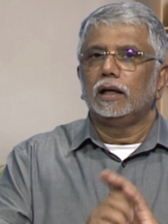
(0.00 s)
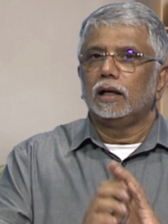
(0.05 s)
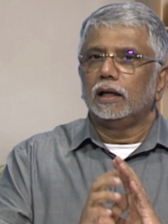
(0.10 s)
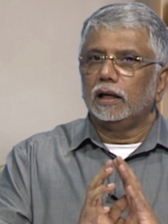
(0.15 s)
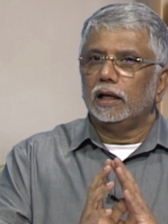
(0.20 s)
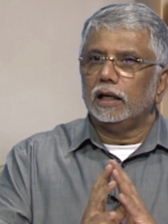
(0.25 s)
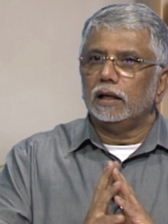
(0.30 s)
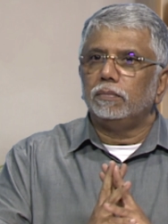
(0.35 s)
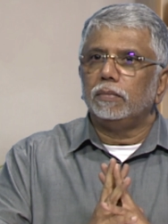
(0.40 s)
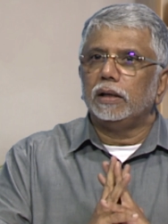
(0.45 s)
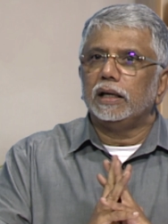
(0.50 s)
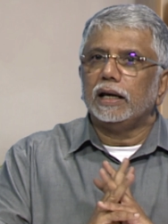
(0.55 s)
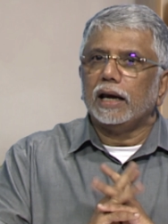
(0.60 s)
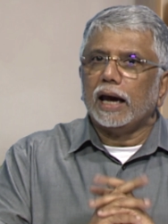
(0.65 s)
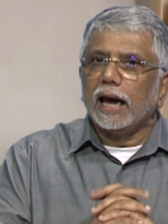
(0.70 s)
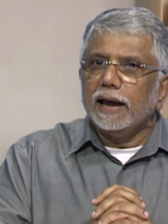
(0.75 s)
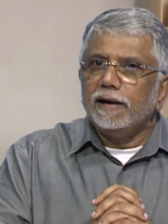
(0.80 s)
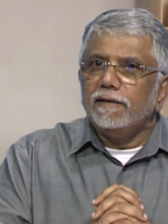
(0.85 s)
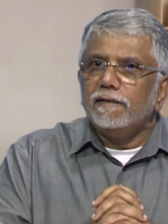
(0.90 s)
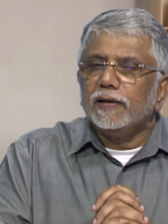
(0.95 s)
Let me
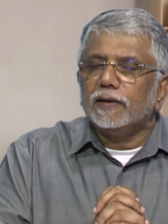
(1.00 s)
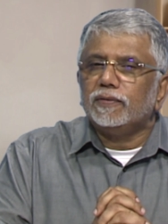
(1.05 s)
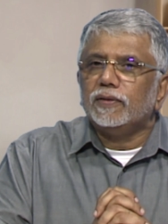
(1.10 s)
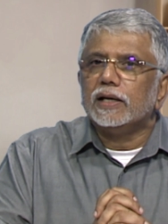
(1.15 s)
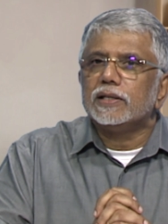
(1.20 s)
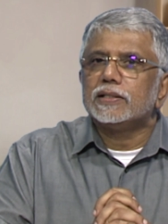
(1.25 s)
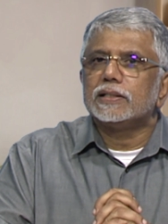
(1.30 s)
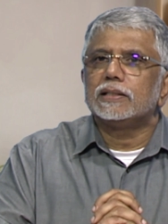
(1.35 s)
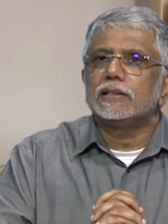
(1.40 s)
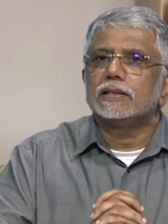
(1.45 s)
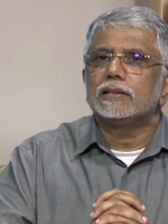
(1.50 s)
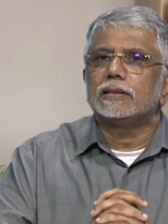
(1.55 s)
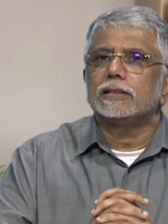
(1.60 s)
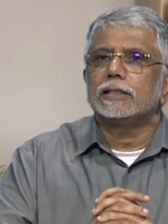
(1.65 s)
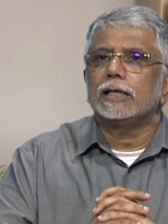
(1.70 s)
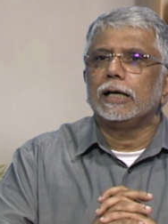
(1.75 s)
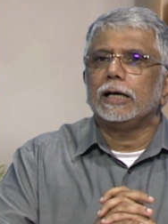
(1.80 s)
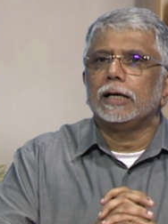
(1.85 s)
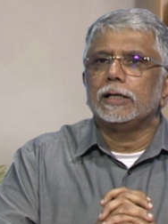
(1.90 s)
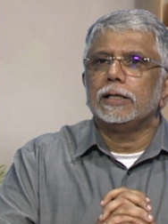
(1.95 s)
end this uh,
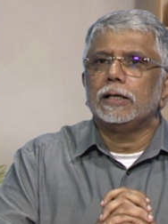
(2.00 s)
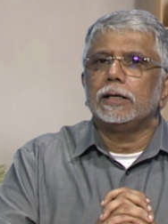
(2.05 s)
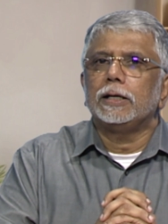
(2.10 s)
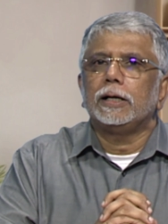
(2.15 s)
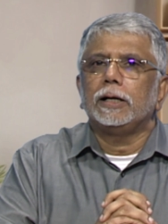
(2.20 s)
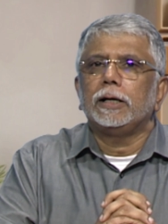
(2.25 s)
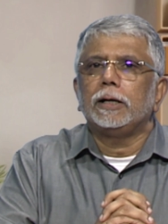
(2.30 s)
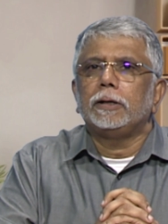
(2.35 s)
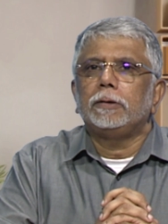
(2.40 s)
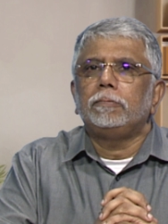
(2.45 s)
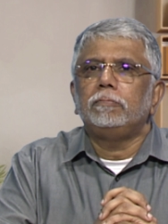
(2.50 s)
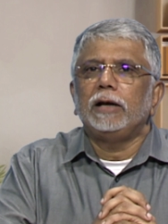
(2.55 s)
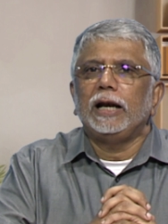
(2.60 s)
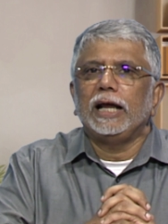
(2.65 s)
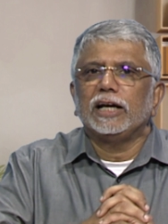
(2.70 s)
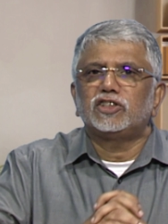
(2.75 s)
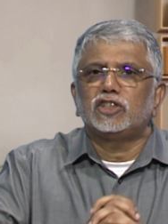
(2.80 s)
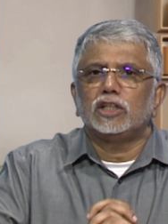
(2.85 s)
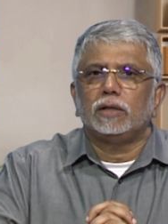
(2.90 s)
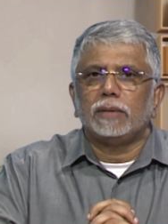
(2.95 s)
uh,
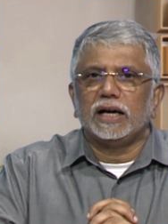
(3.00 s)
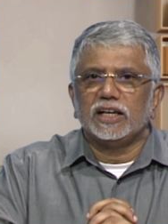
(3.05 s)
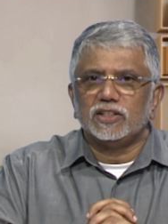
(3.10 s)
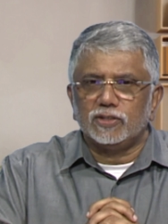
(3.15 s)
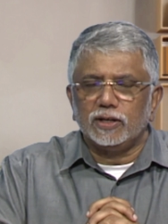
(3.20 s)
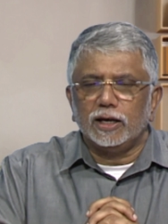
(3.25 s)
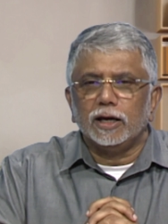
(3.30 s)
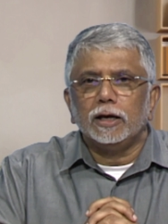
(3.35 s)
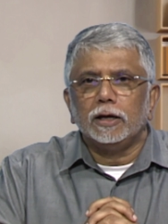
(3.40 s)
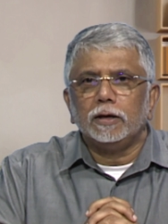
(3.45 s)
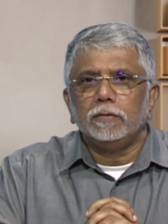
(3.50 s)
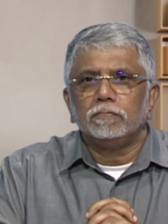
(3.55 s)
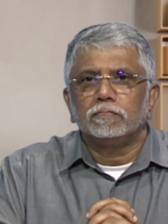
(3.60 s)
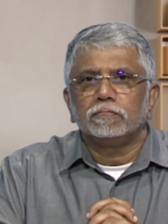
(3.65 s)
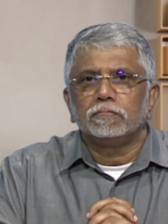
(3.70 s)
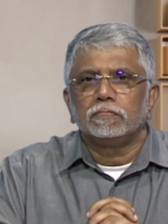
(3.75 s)
lecture by saying